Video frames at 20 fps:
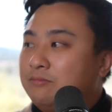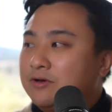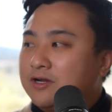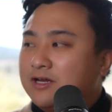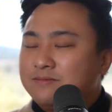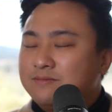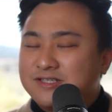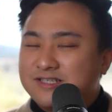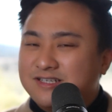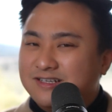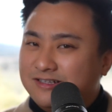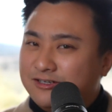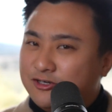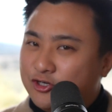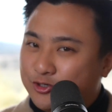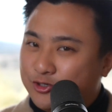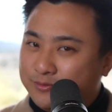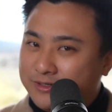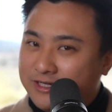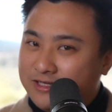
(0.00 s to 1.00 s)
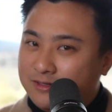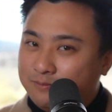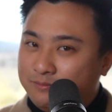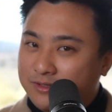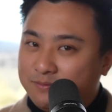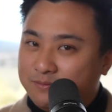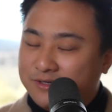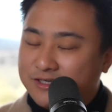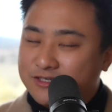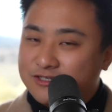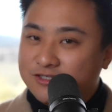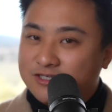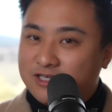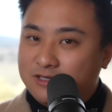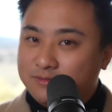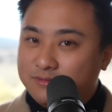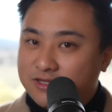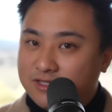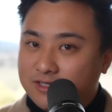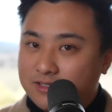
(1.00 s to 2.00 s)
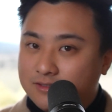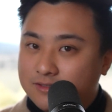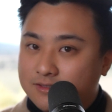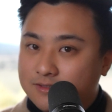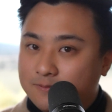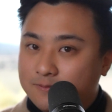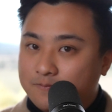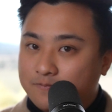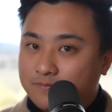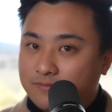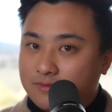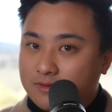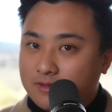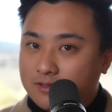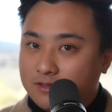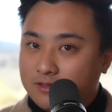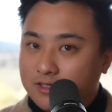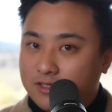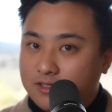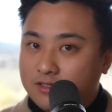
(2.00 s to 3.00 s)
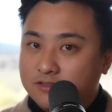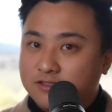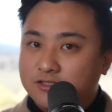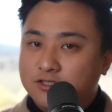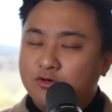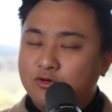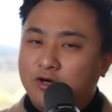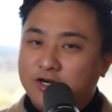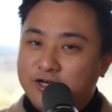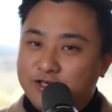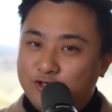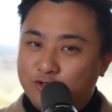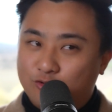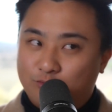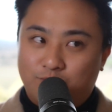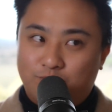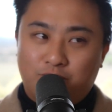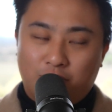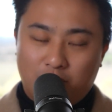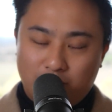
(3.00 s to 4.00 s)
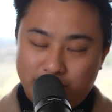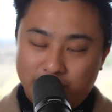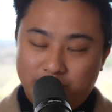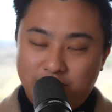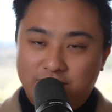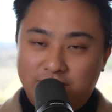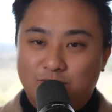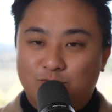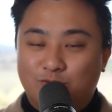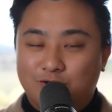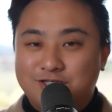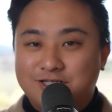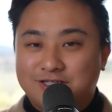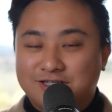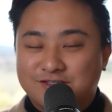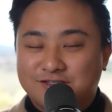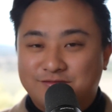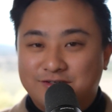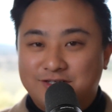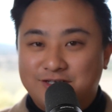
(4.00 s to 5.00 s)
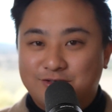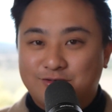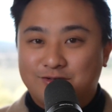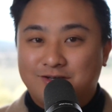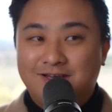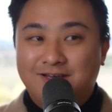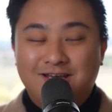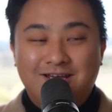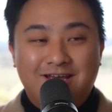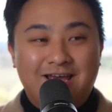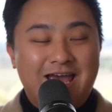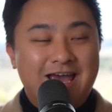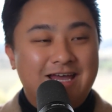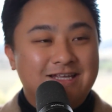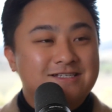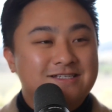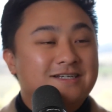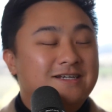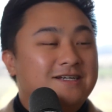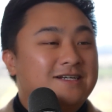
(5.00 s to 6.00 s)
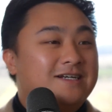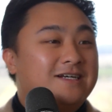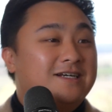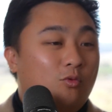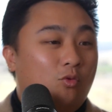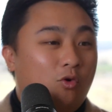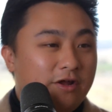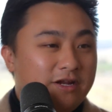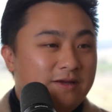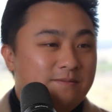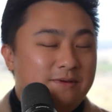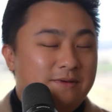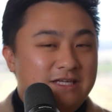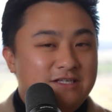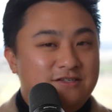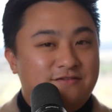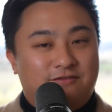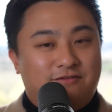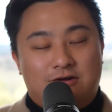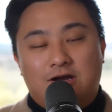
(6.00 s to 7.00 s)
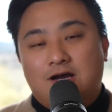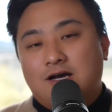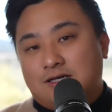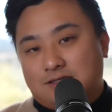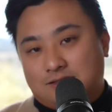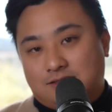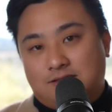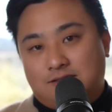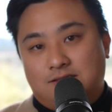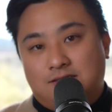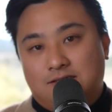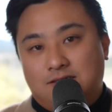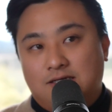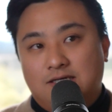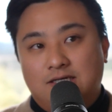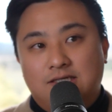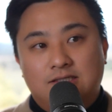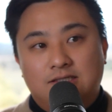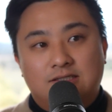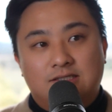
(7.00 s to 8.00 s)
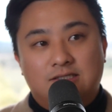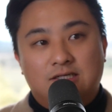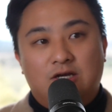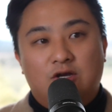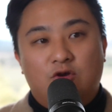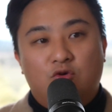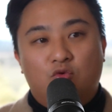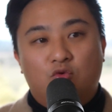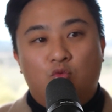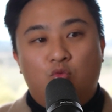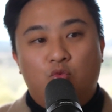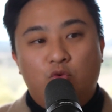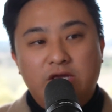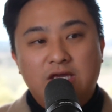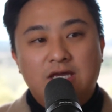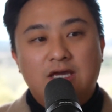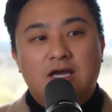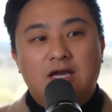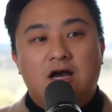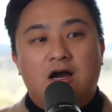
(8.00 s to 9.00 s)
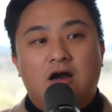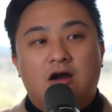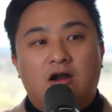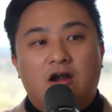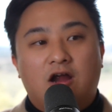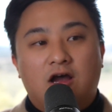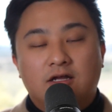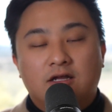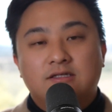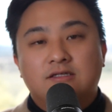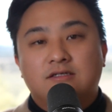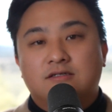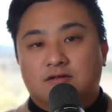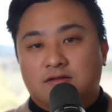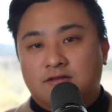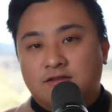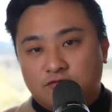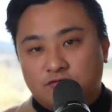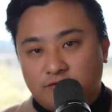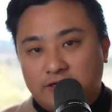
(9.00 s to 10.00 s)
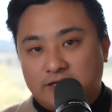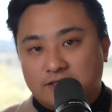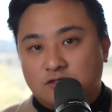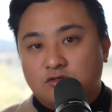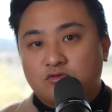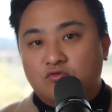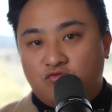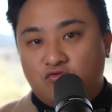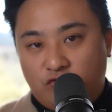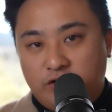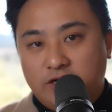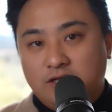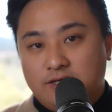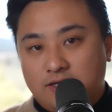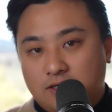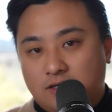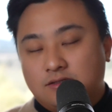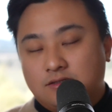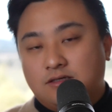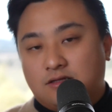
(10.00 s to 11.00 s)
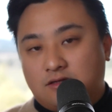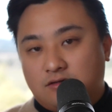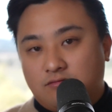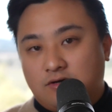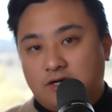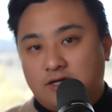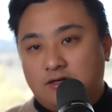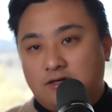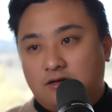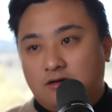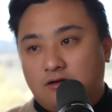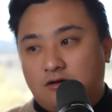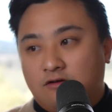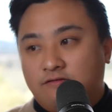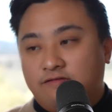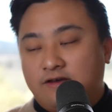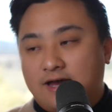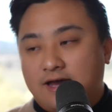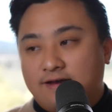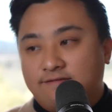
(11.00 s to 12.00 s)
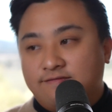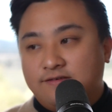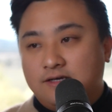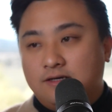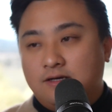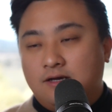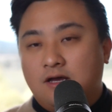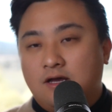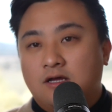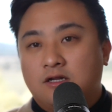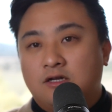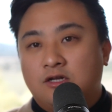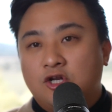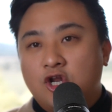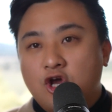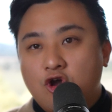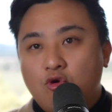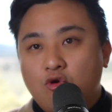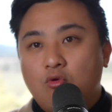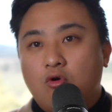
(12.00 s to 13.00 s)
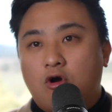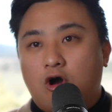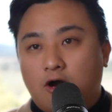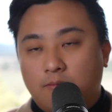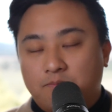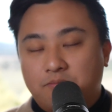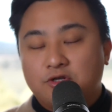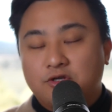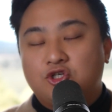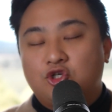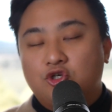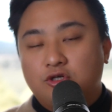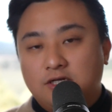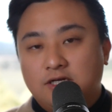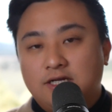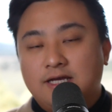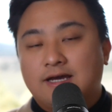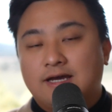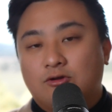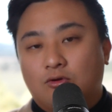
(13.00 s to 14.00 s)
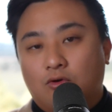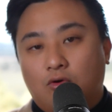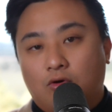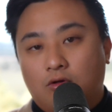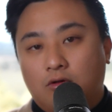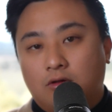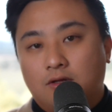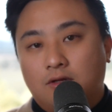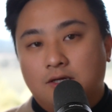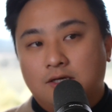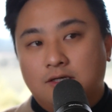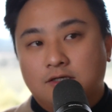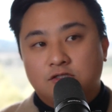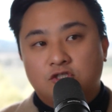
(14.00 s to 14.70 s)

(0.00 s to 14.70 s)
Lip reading: But I'm still a nobody in the big picture scheme of things. Okay, and so are you, probably, watching this video. And what it means for us is we are under threat, really under threat, of having no opportunity at all